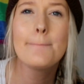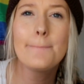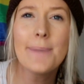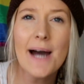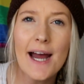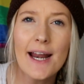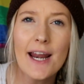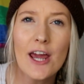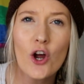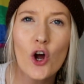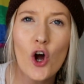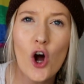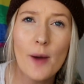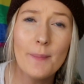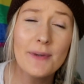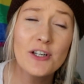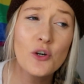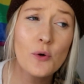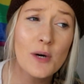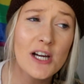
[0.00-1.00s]
But a
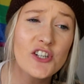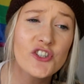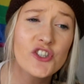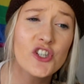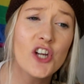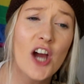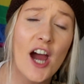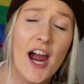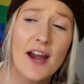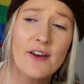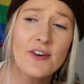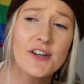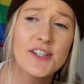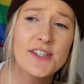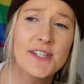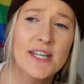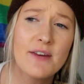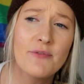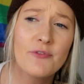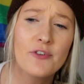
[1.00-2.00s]
common question I
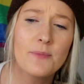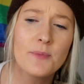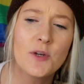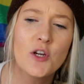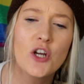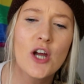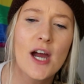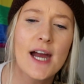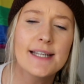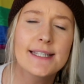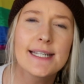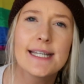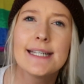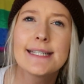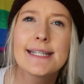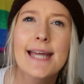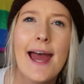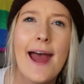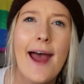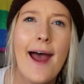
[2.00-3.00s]
receive from you guys
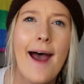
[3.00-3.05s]
is,